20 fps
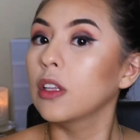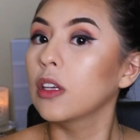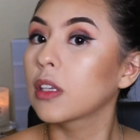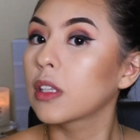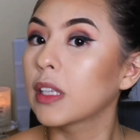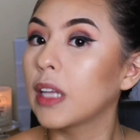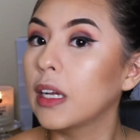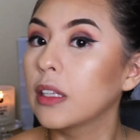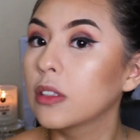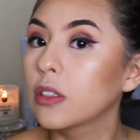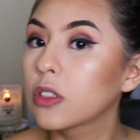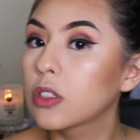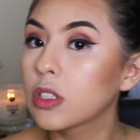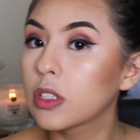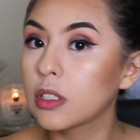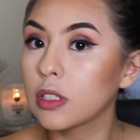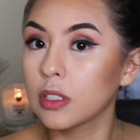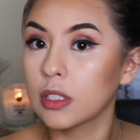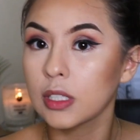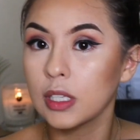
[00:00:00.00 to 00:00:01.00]
look, that looks
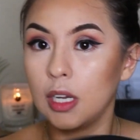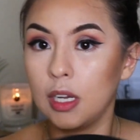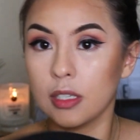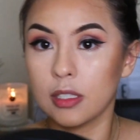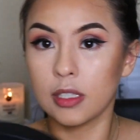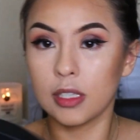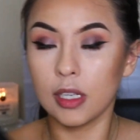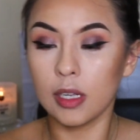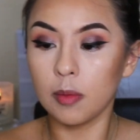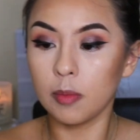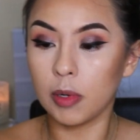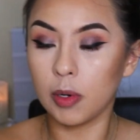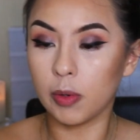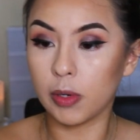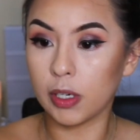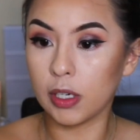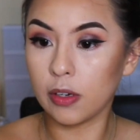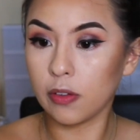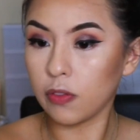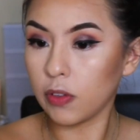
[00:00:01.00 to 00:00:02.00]
disgusting, but
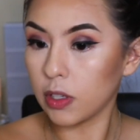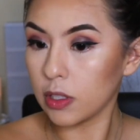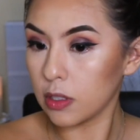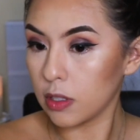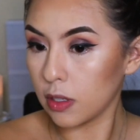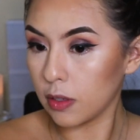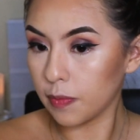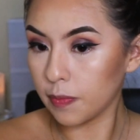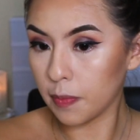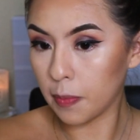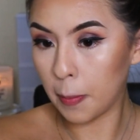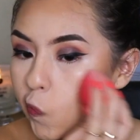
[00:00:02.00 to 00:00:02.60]
we're gonna fix it.